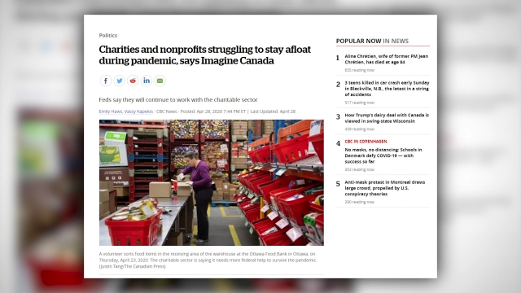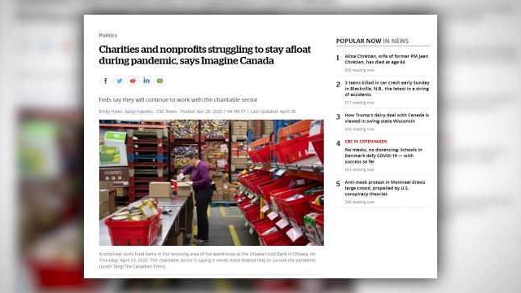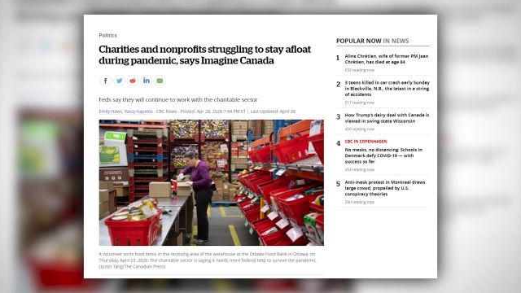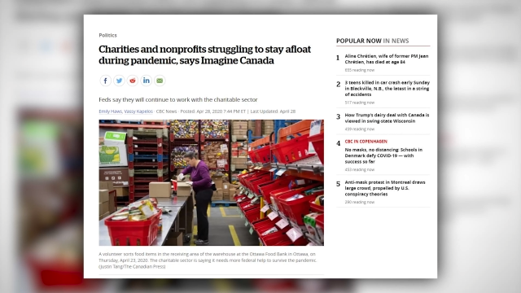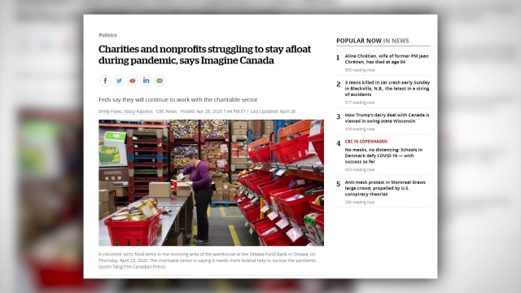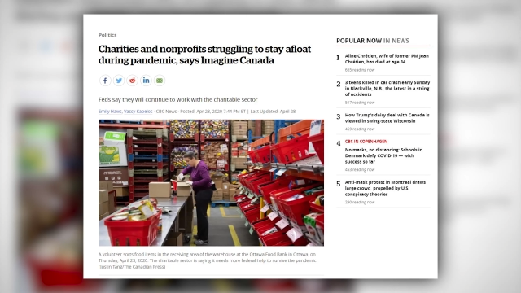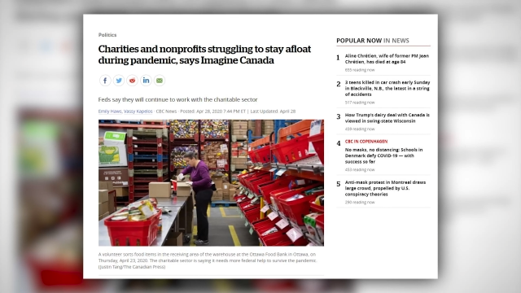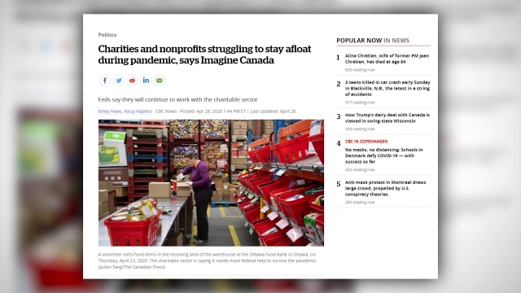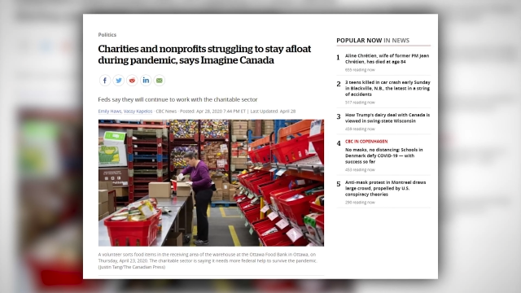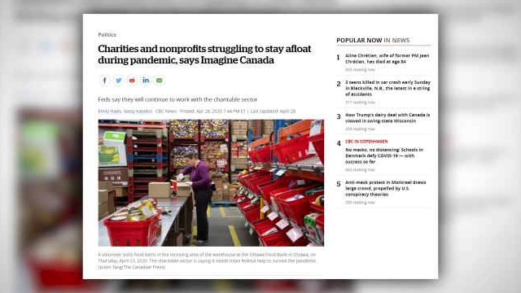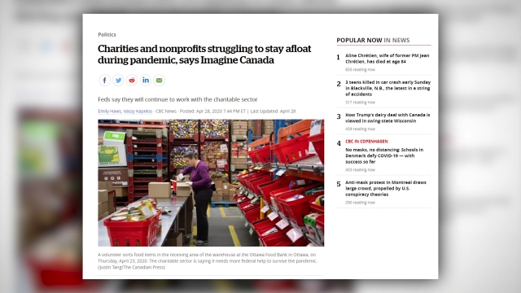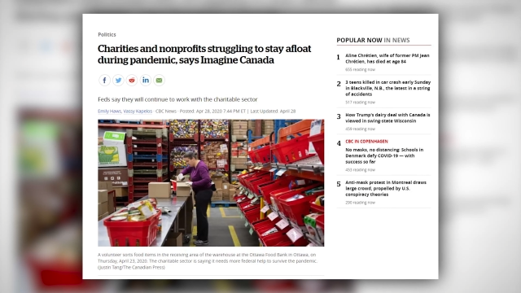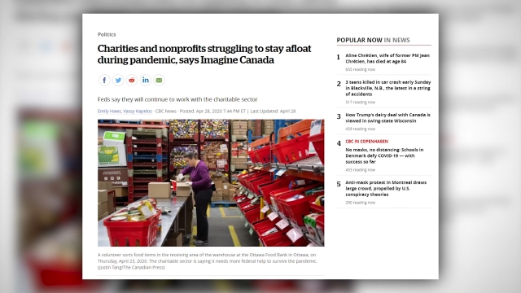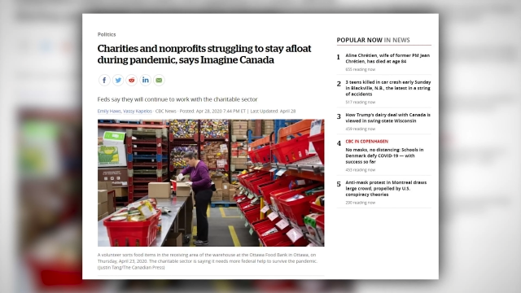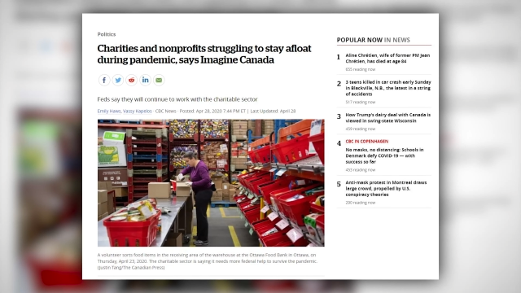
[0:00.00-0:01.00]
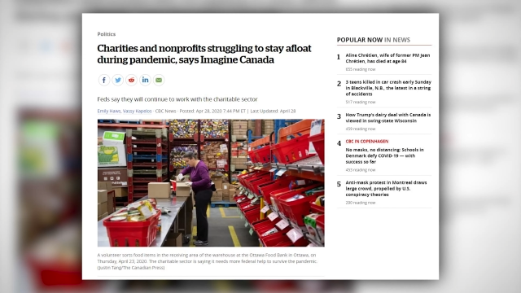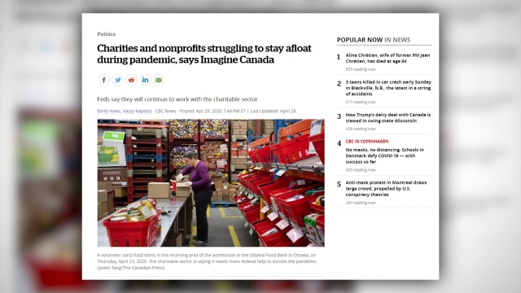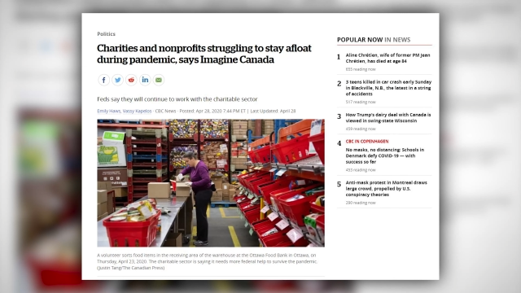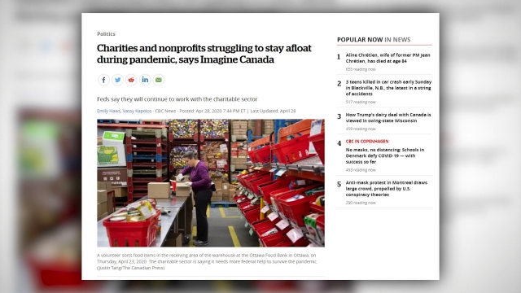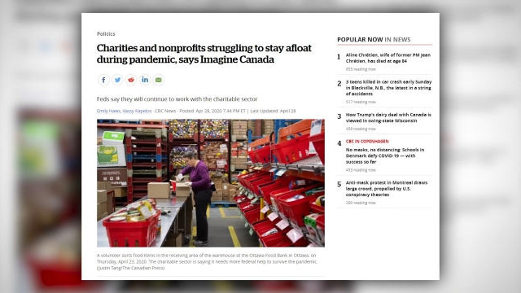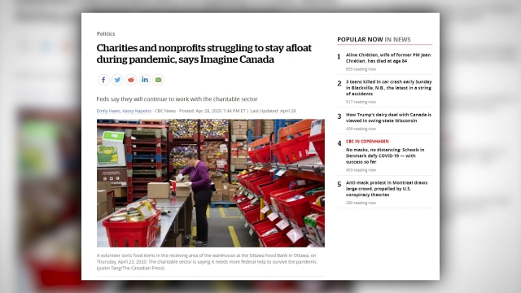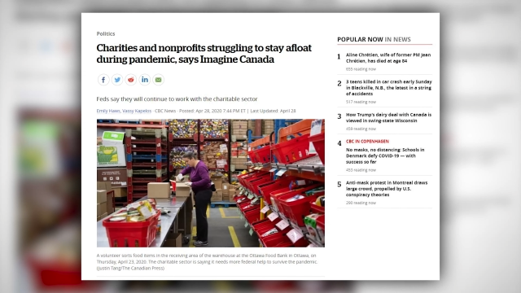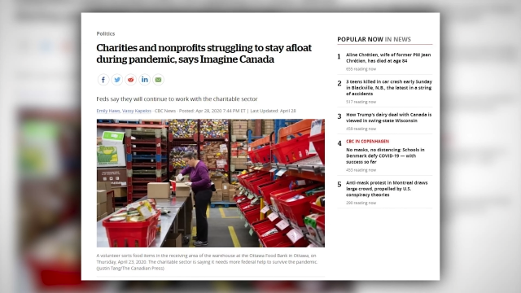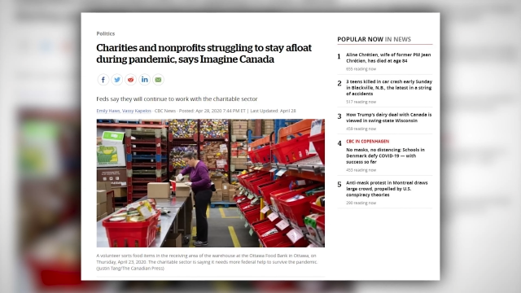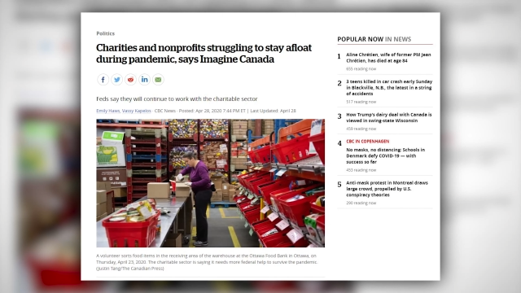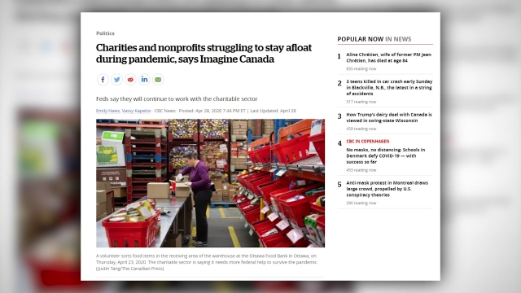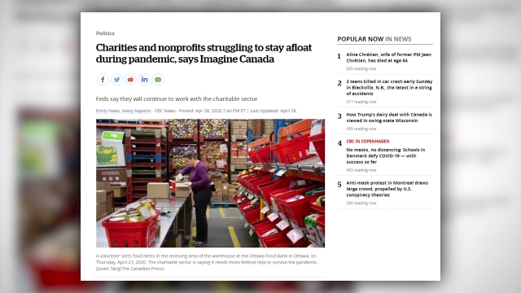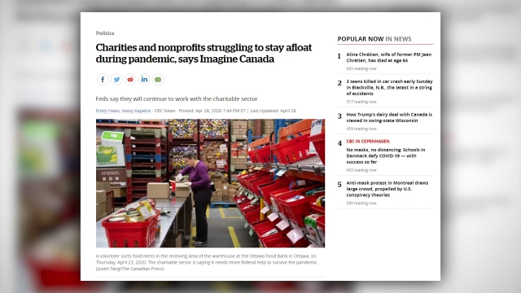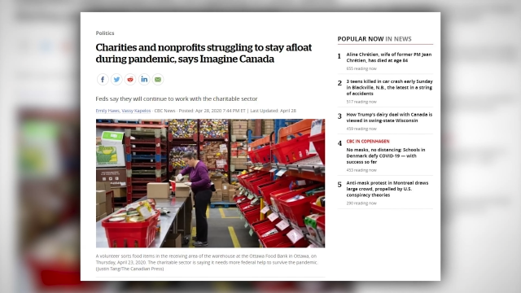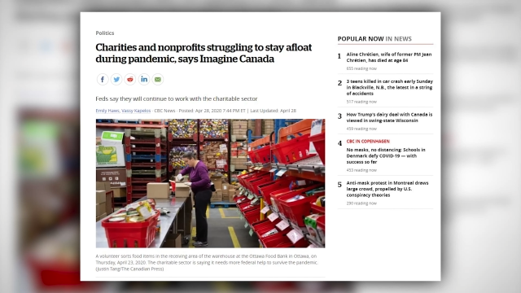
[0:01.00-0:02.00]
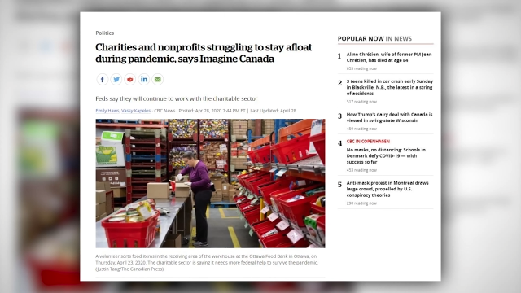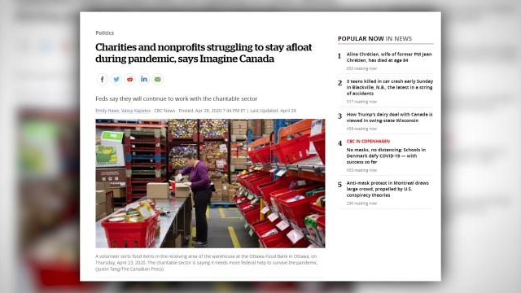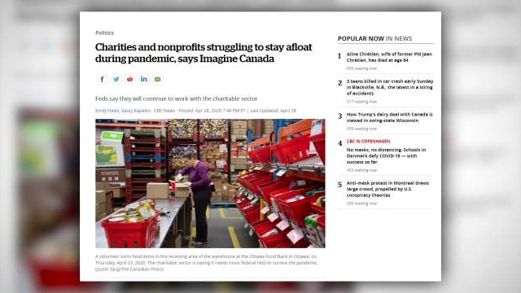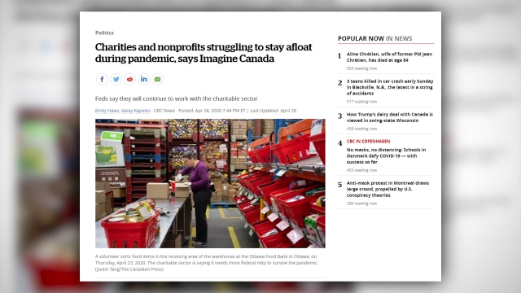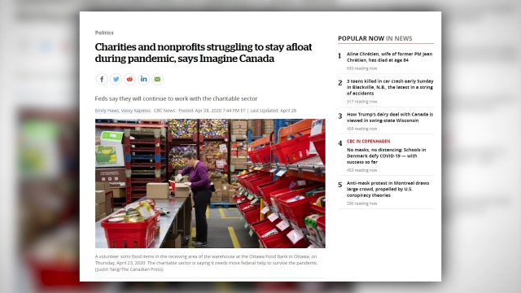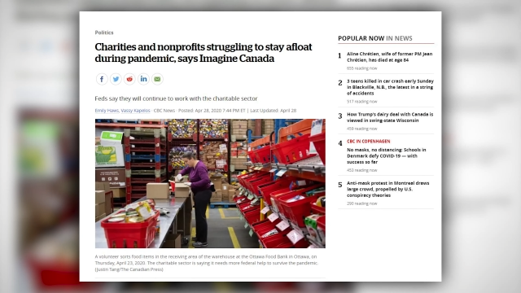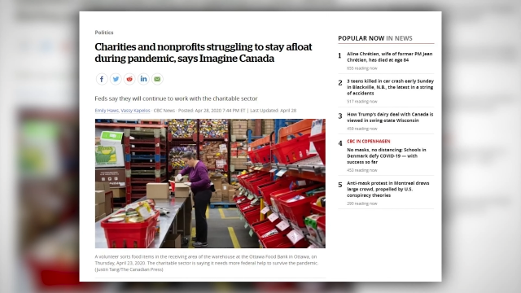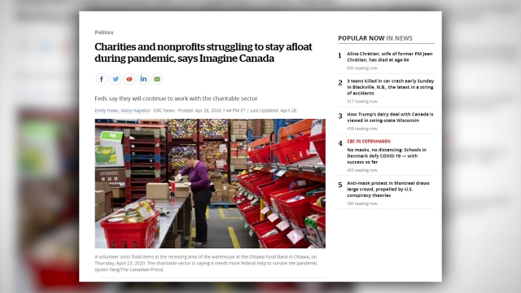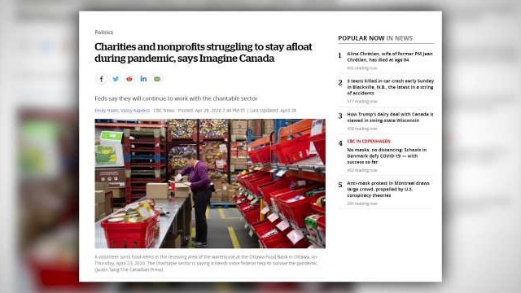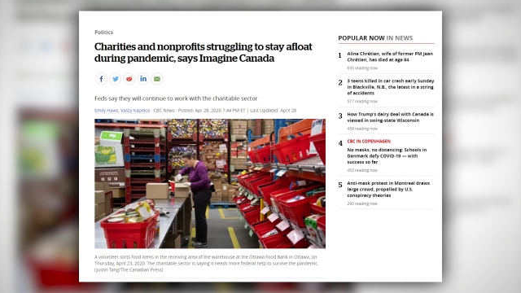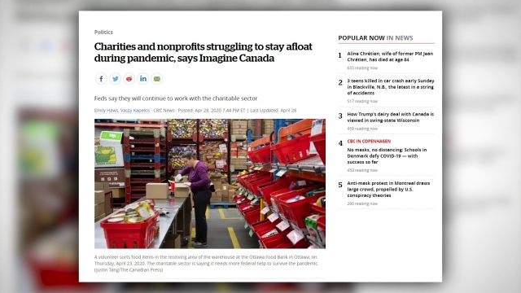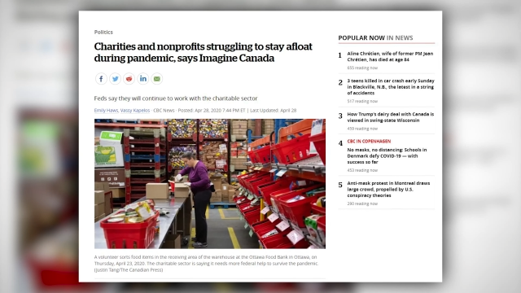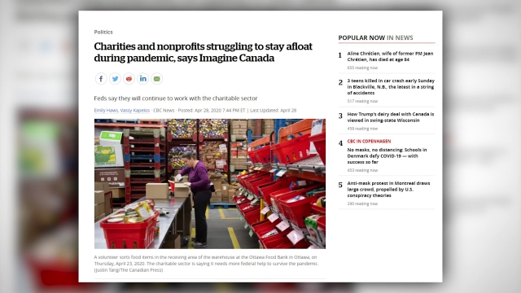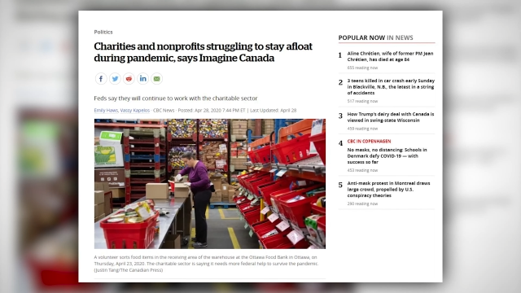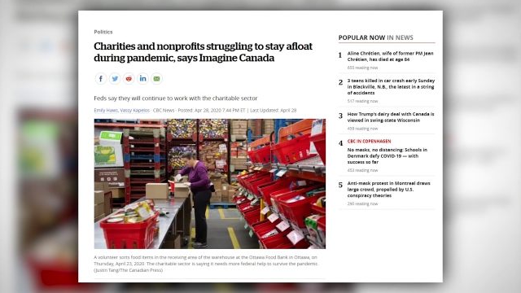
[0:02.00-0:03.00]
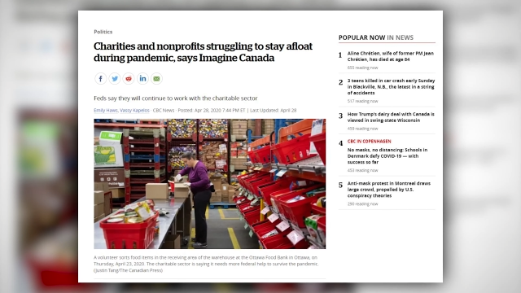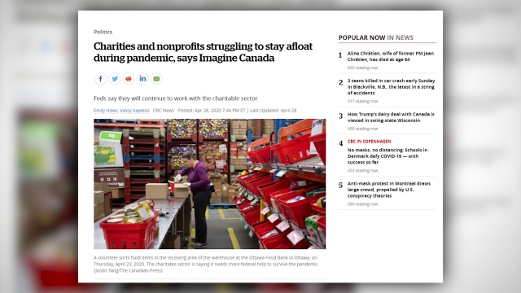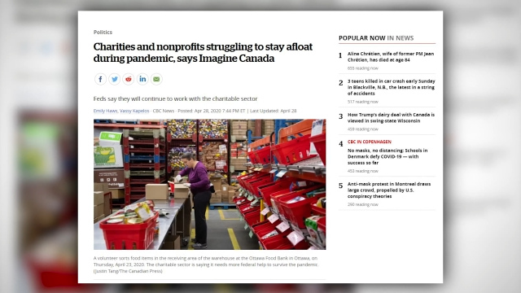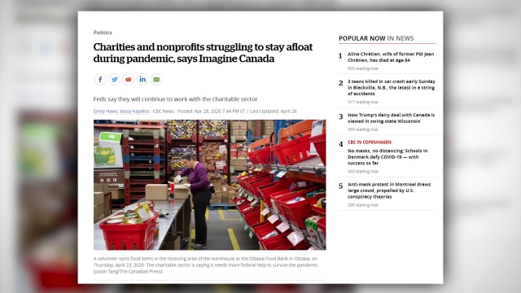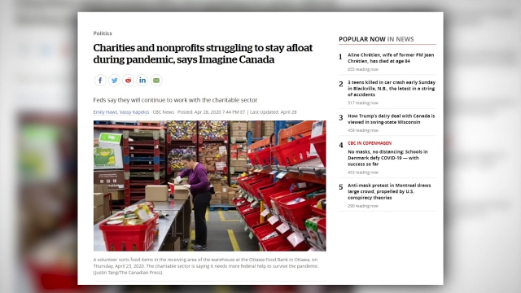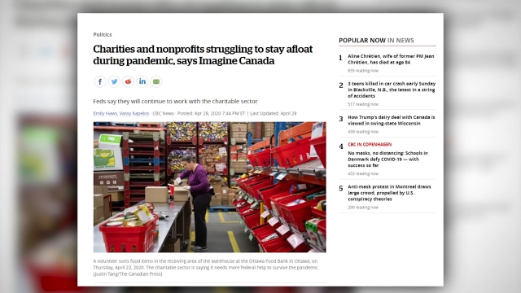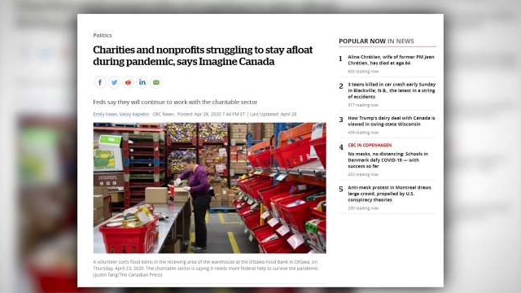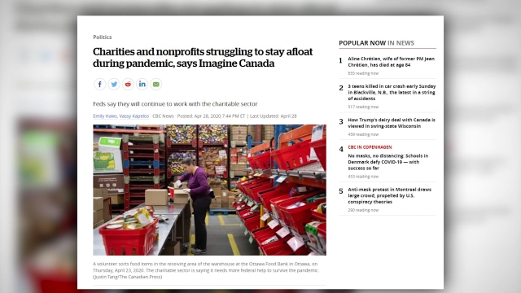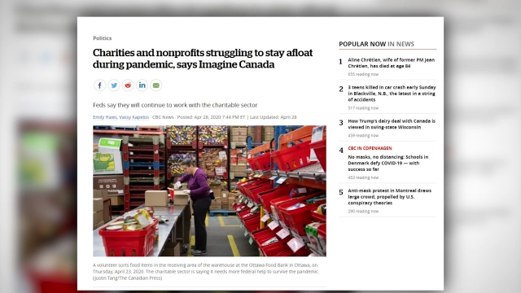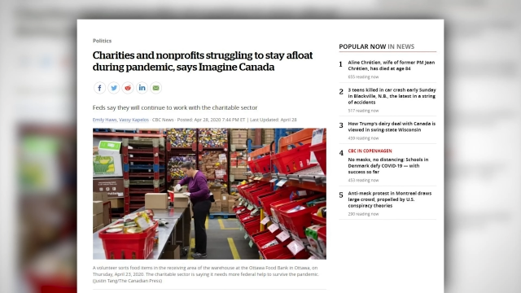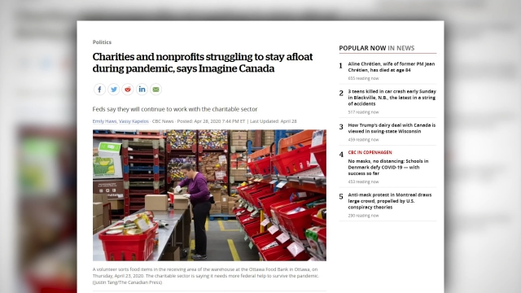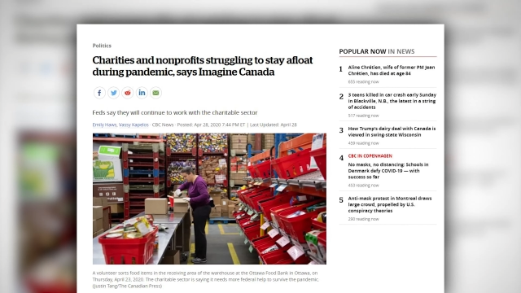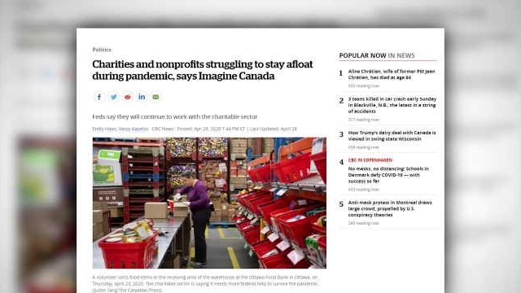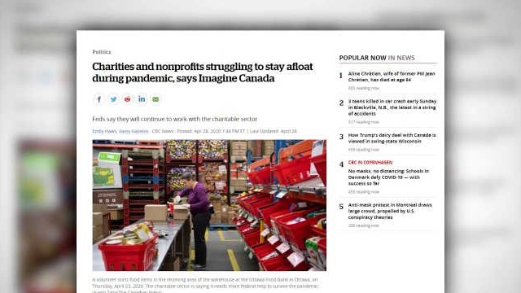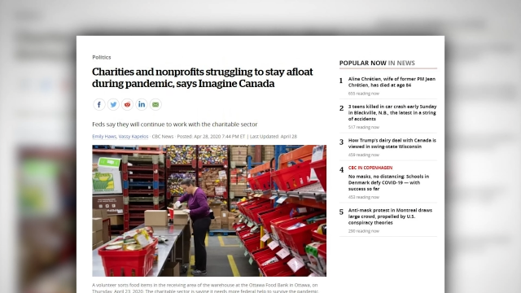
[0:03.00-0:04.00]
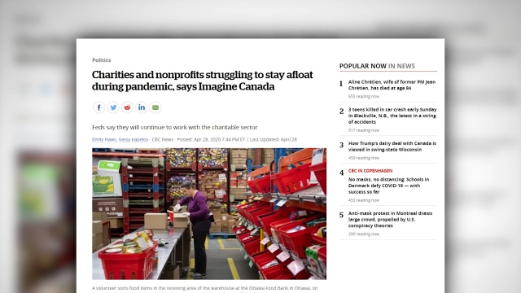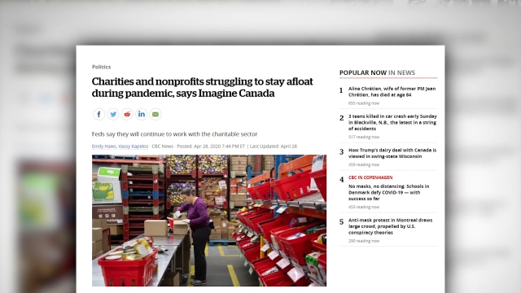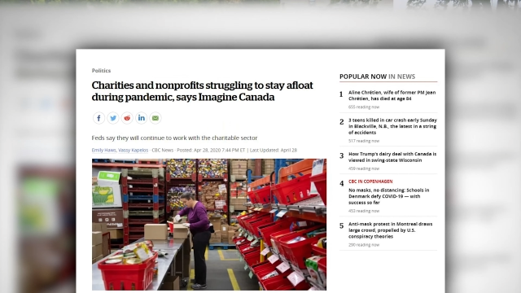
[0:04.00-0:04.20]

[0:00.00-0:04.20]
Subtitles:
(no speaker visible)